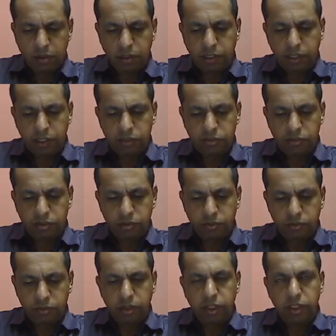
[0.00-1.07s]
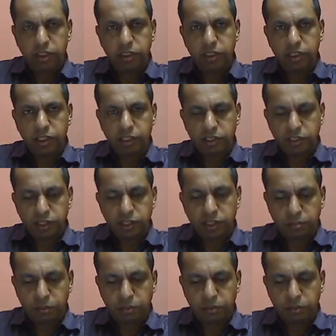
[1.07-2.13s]
the gate source voltage is
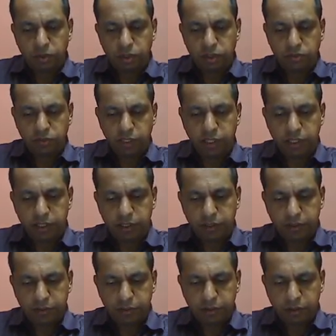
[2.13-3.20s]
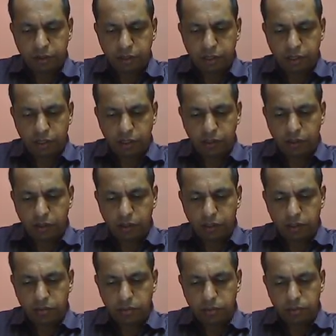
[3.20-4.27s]
the input voltage Vi, and the
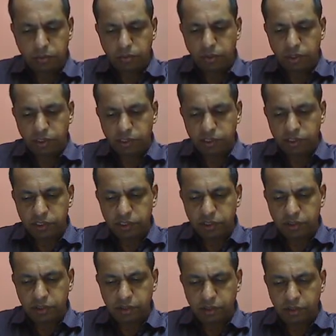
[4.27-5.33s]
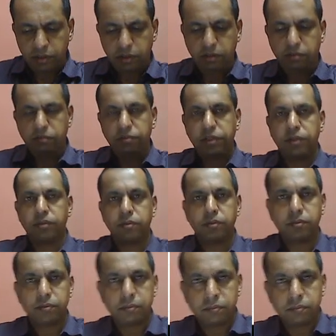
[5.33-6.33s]
drain source voltage is Vo.